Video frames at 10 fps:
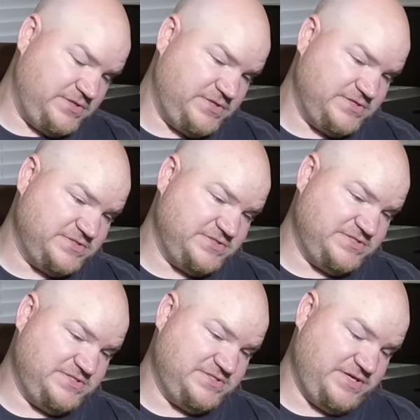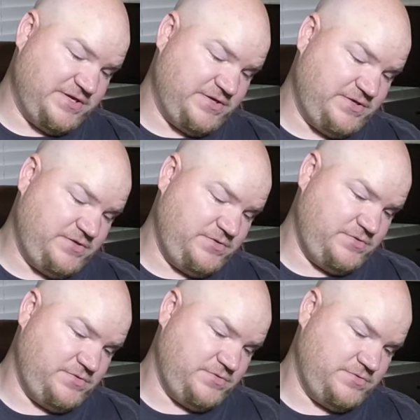does it say?
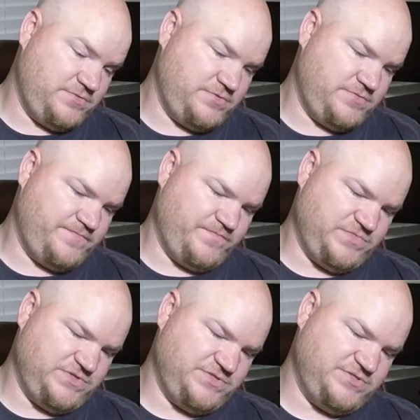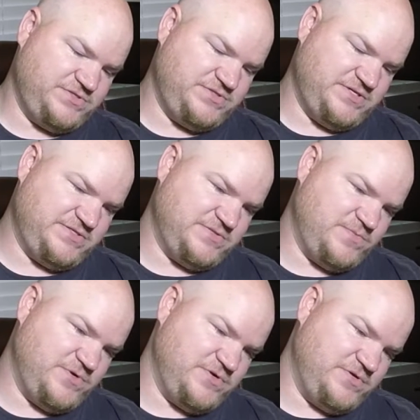Should say
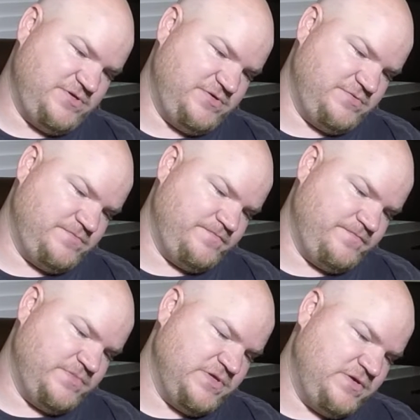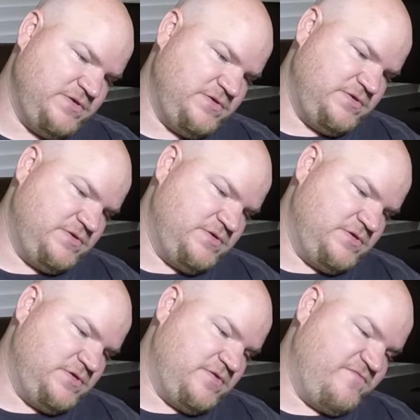somewhere on here.
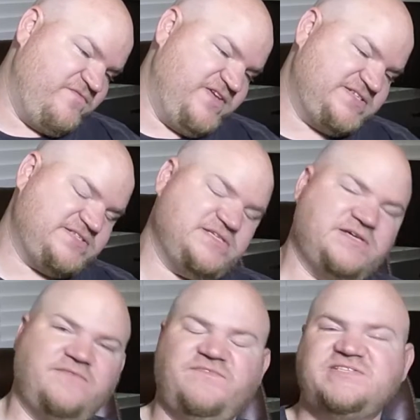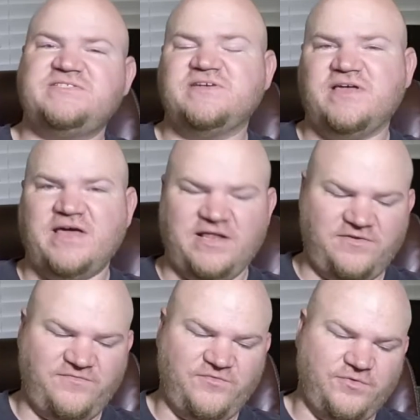Vista,
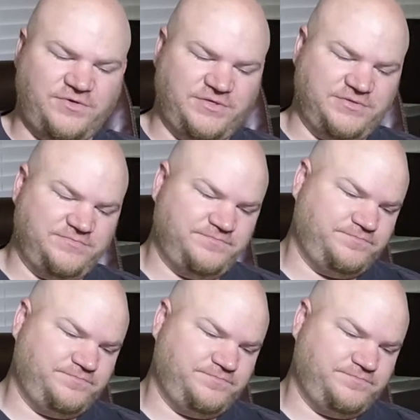California.